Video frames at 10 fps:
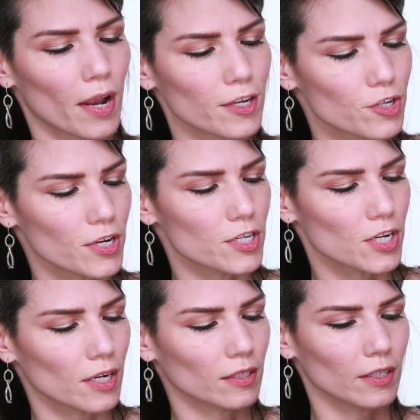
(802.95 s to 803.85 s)

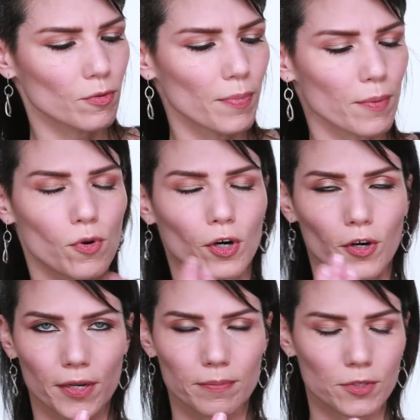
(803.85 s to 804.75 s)
hydration, a little bit more
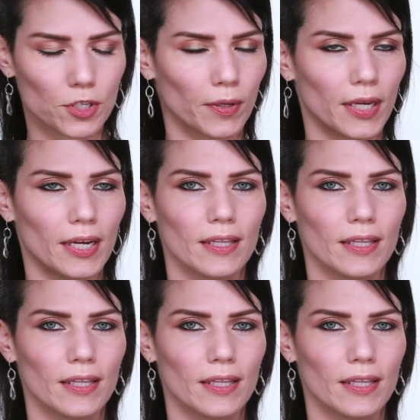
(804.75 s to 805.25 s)
cream to it.